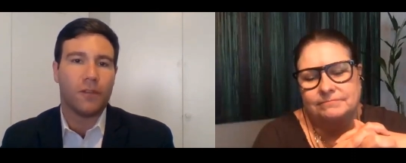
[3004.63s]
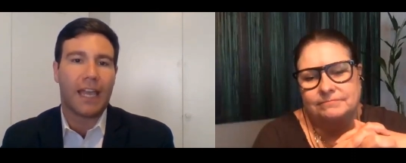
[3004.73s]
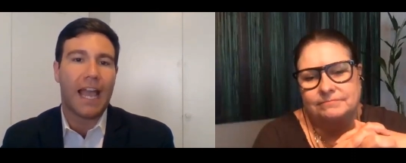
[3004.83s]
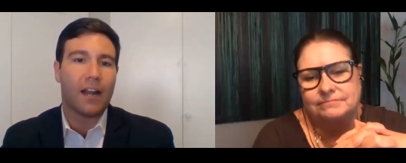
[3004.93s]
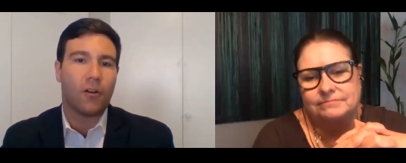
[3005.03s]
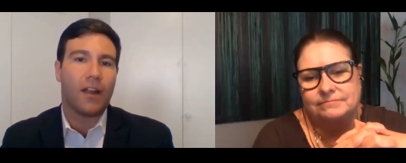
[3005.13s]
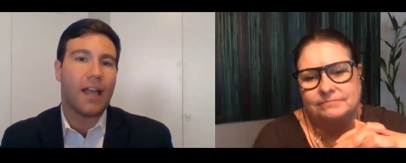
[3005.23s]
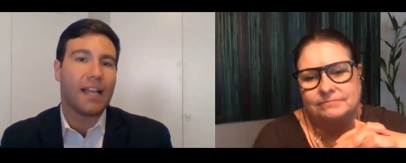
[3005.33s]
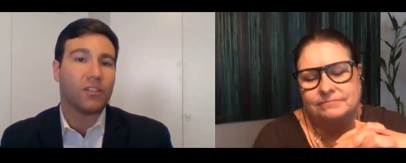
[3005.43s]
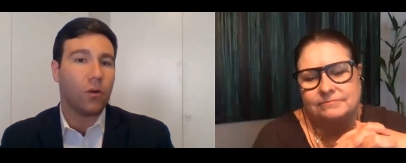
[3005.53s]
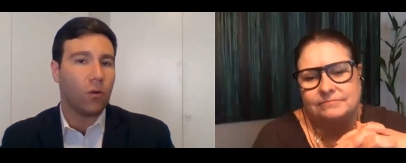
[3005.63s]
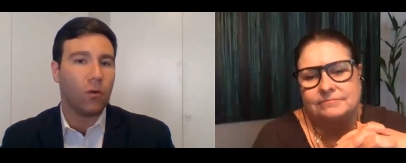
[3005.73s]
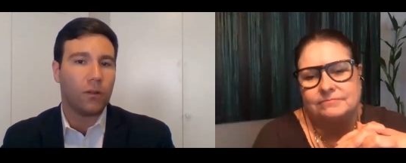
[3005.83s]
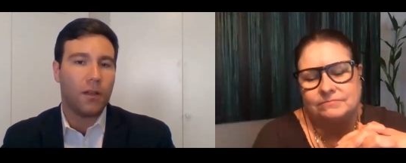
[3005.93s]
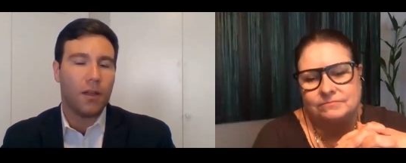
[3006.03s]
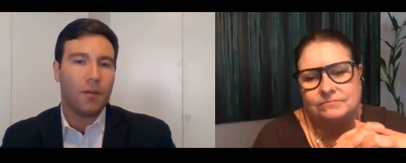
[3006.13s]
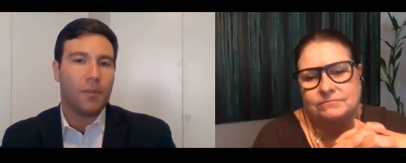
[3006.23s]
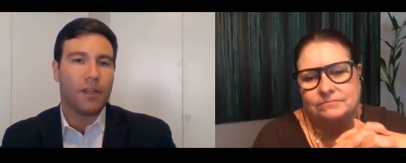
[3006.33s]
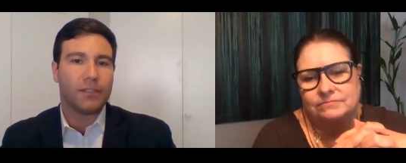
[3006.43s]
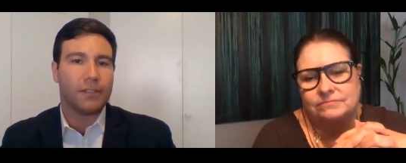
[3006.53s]
Speaker 1: the category as a whole
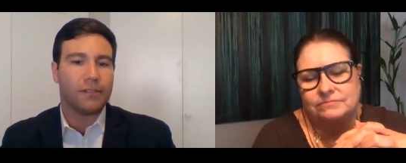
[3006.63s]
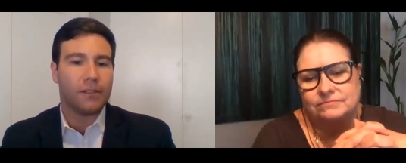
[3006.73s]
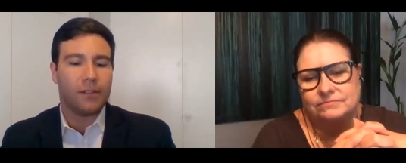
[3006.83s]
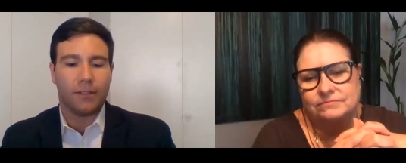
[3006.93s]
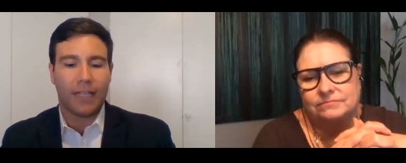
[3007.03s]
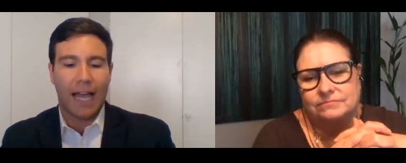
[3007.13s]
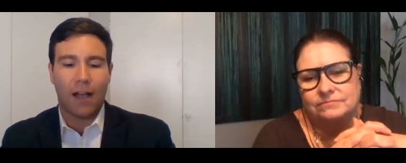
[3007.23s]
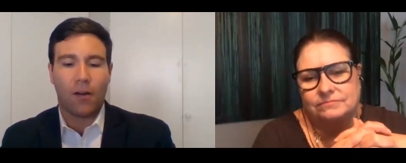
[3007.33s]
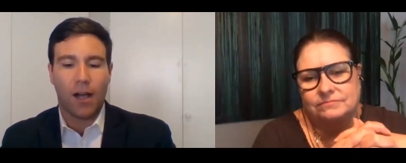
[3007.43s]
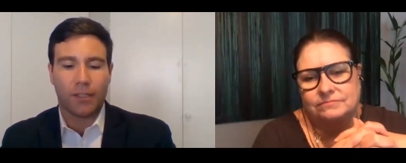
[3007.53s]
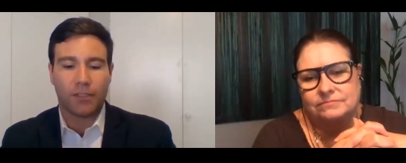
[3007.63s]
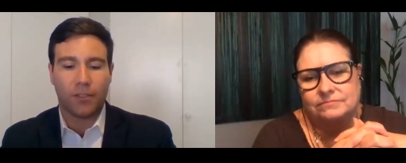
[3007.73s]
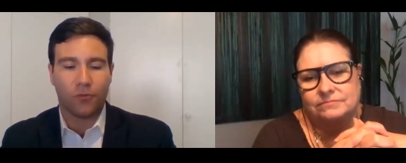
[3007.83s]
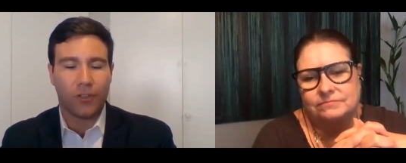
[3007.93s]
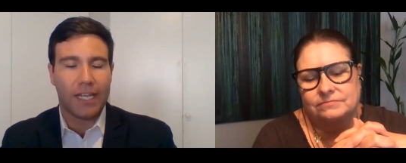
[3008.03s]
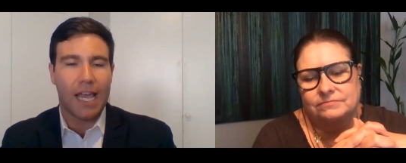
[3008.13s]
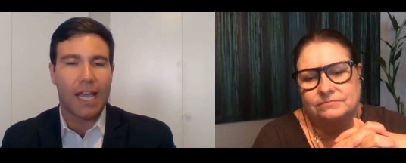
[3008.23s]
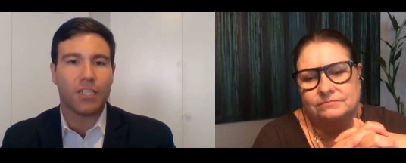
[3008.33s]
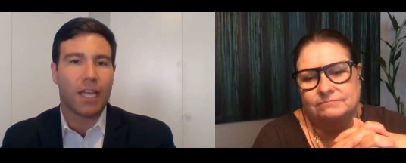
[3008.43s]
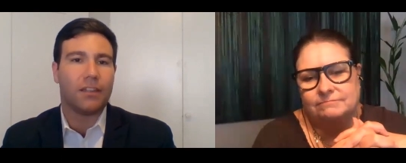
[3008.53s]
because it'll allow us to
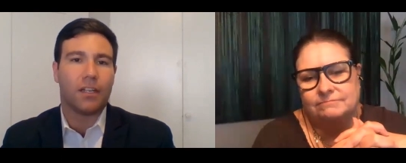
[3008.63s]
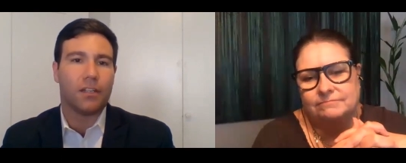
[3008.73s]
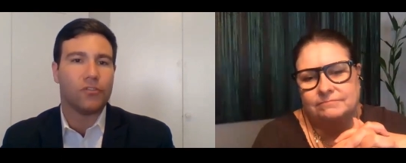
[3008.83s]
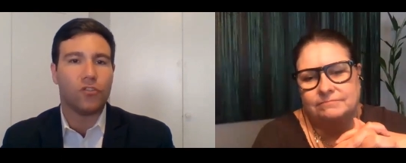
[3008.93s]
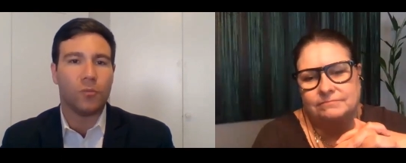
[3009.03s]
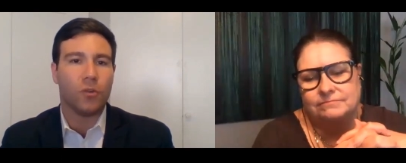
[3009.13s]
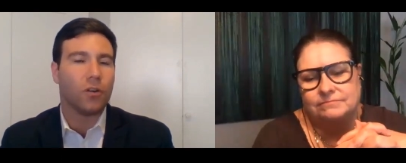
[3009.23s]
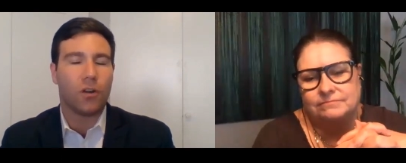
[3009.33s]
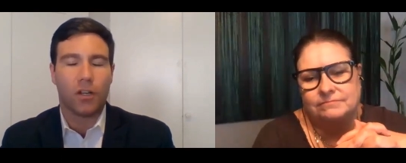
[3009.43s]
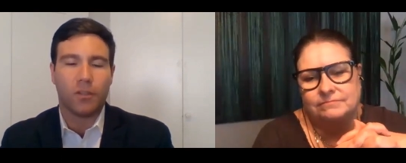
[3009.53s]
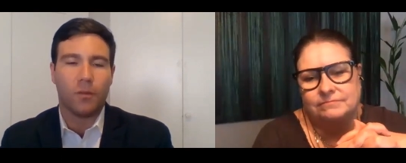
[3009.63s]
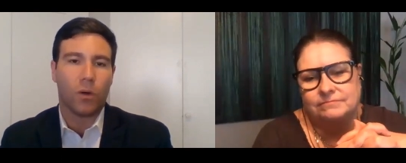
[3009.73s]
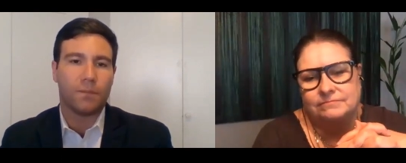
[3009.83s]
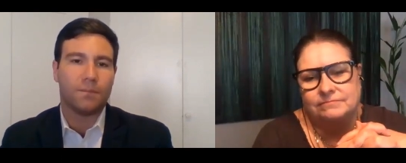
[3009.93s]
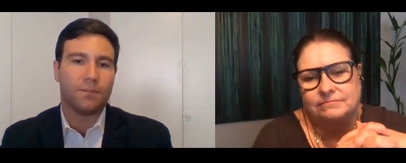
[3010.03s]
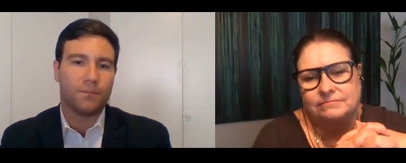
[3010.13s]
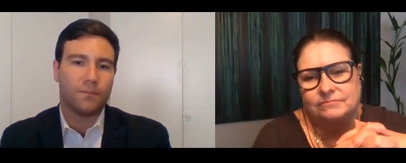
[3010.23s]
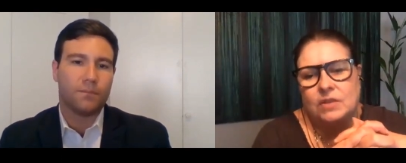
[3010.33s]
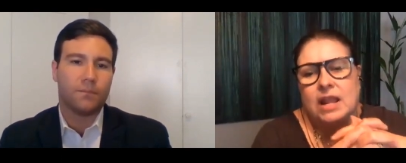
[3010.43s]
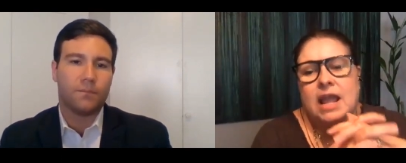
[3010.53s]
really educate the consumer across the board.
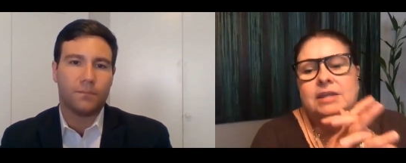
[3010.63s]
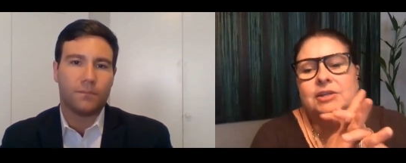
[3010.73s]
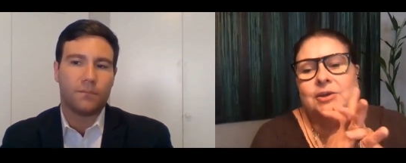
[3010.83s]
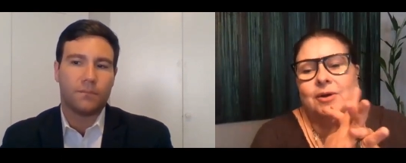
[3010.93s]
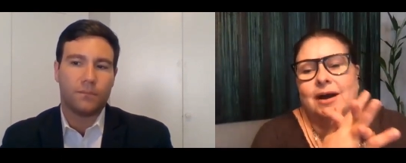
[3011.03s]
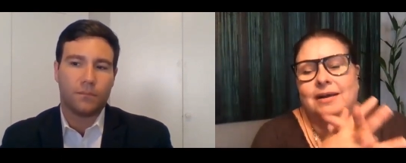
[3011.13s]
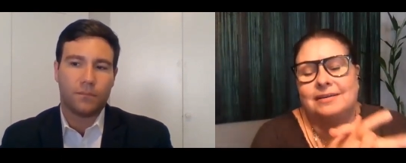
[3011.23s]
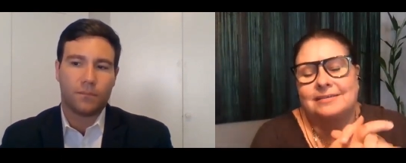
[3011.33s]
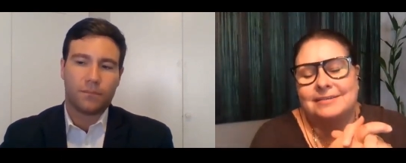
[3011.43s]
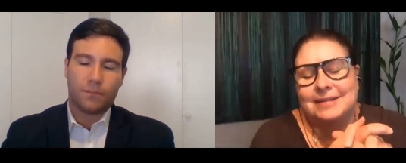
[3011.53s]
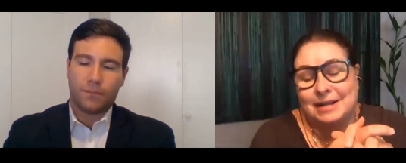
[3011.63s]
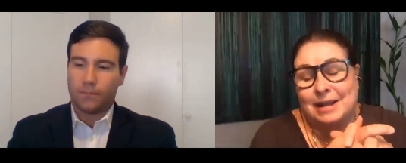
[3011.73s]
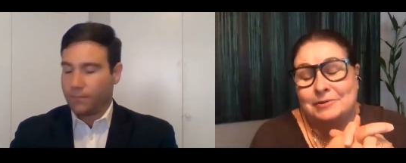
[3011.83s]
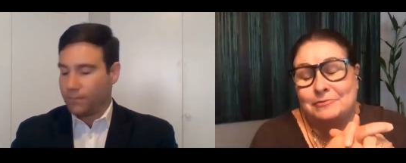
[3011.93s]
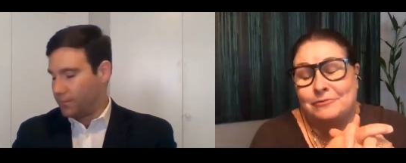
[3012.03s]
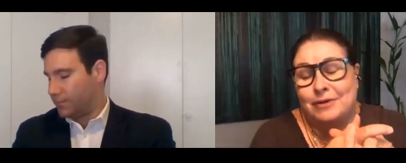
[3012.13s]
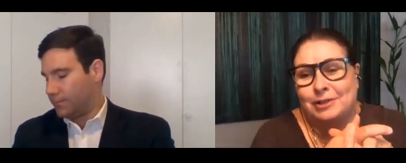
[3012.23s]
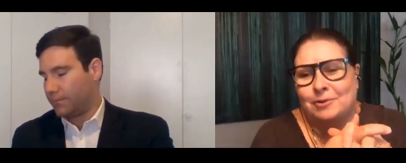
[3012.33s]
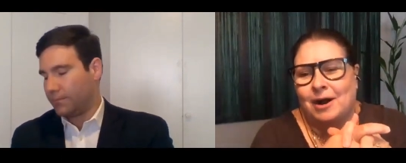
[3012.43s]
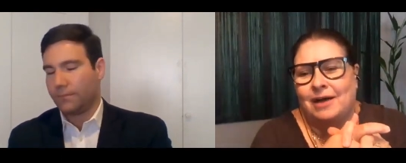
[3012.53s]
Speaker 2: You know, uh, kind of to
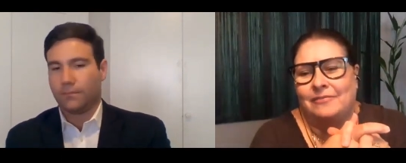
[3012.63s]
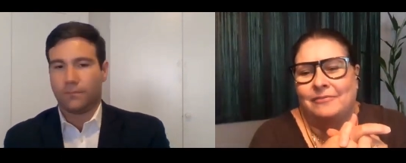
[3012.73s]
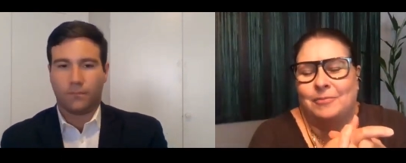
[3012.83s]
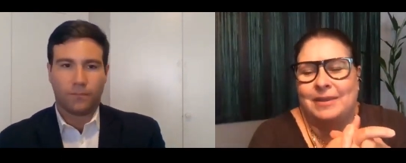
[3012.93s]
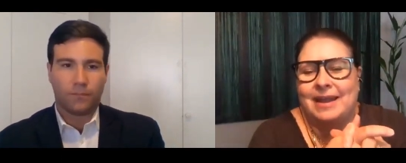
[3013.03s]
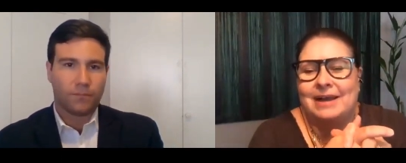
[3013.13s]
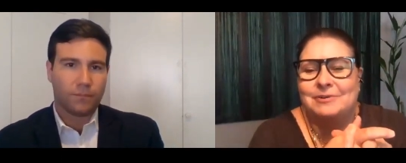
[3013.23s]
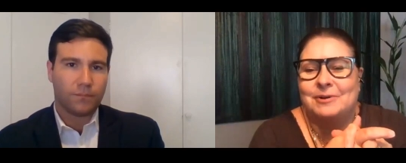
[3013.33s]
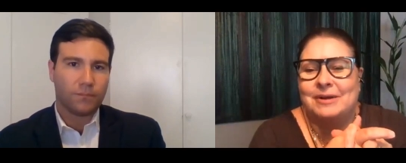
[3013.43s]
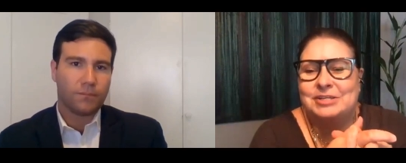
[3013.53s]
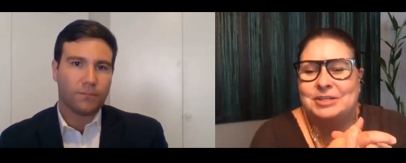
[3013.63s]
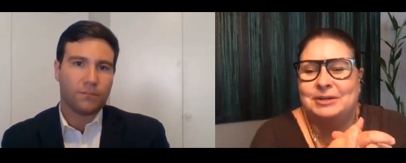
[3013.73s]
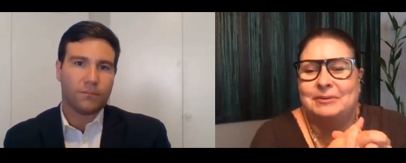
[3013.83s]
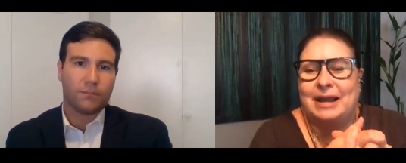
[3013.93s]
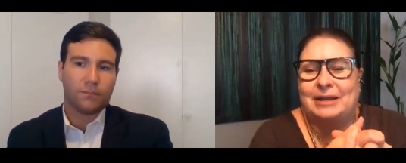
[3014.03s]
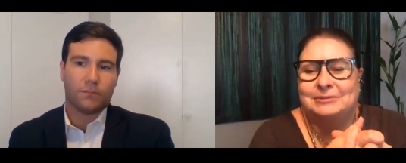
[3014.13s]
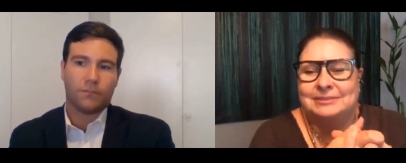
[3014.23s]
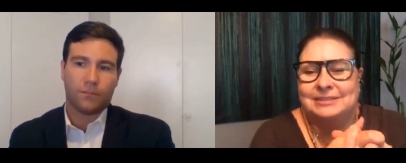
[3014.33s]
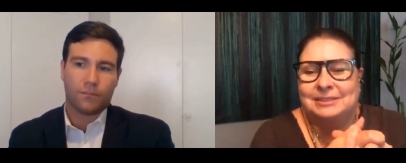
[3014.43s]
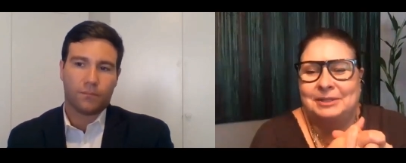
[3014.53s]
follow on, we have a question
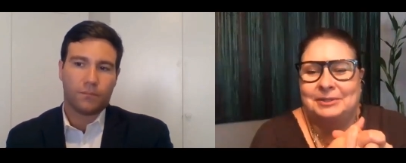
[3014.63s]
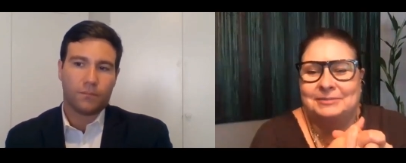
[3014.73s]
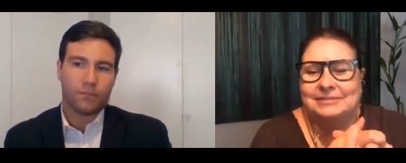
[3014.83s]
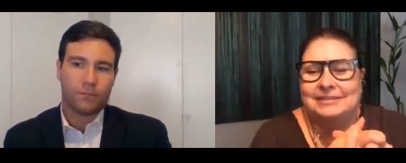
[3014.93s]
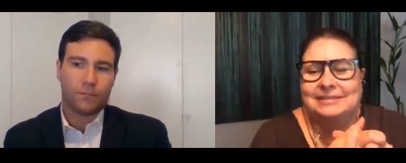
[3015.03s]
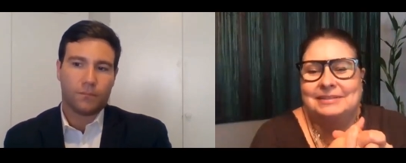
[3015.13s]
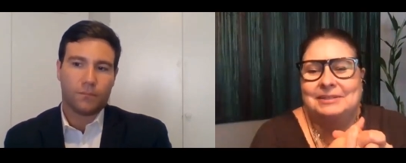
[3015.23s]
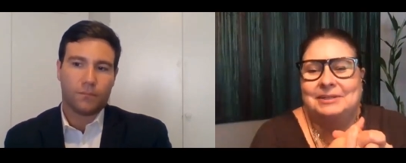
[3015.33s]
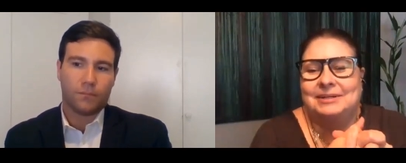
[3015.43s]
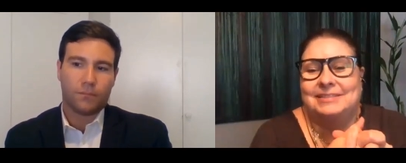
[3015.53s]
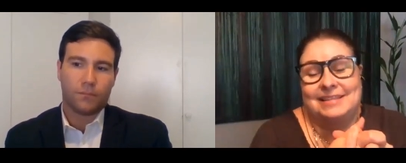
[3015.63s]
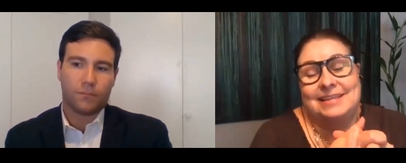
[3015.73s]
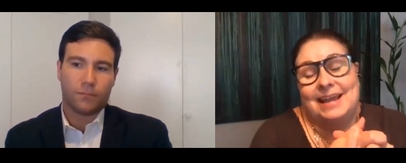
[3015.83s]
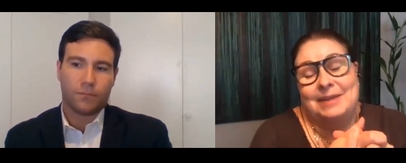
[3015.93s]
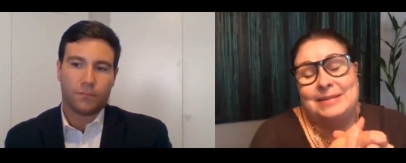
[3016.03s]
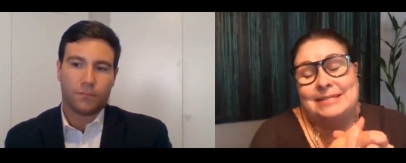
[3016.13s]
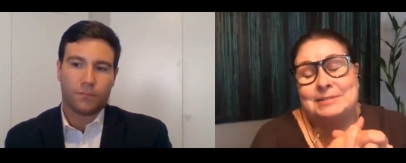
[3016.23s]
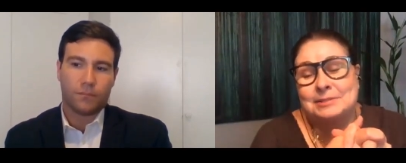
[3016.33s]
around, you know, I mean, this is a